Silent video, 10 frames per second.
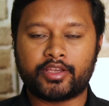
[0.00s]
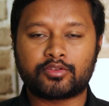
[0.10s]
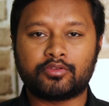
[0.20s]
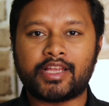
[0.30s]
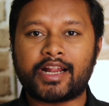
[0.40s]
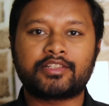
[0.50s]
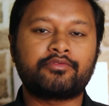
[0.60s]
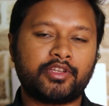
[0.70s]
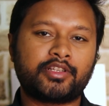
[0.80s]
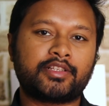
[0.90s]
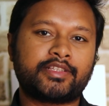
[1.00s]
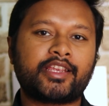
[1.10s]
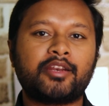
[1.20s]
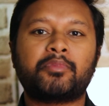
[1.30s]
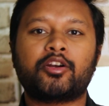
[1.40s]
So that's where the
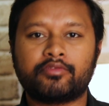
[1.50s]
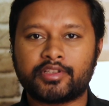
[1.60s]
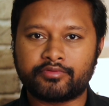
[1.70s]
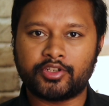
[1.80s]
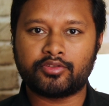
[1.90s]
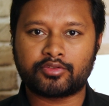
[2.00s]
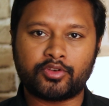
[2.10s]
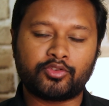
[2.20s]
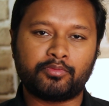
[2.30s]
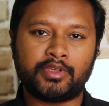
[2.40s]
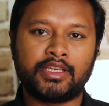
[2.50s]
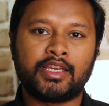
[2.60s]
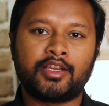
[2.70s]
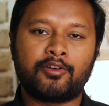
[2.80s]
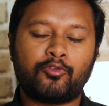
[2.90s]
second part of this video is going to be,
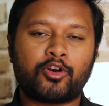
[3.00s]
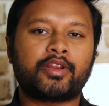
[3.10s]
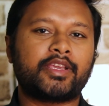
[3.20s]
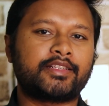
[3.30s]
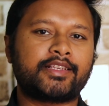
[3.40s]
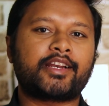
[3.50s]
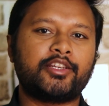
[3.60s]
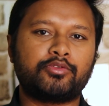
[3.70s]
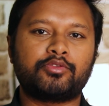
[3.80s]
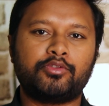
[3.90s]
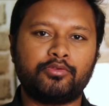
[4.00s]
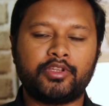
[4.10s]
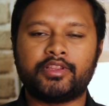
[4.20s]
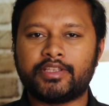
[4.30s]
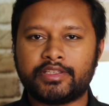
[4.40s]
what exactly you should do
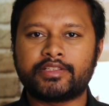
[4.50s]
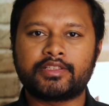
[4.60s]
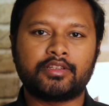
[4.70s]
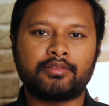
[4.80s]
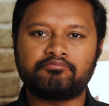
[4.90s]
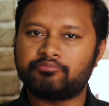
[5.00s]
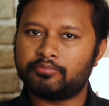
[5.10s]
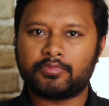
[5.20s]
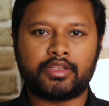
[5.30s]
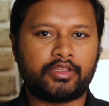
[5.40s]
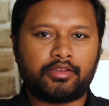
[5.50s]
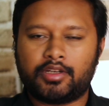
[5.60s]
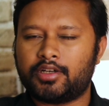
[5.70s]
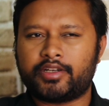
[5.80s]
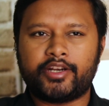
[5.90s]
in these
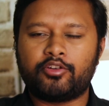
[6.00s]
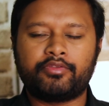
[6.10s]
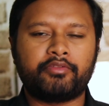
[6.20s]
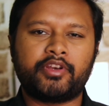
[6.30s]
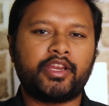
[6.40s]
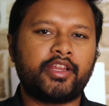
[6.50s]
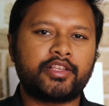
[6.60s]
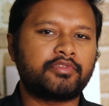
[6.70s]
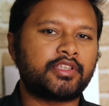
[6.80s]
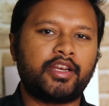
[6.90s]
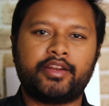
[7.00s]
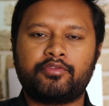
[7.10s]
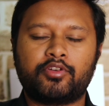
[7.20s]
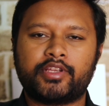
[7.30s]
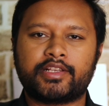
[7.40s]
10 to 15 days which are left
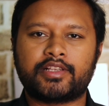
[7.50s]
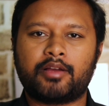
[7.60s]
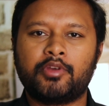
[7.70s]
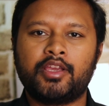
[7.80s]
for the exam.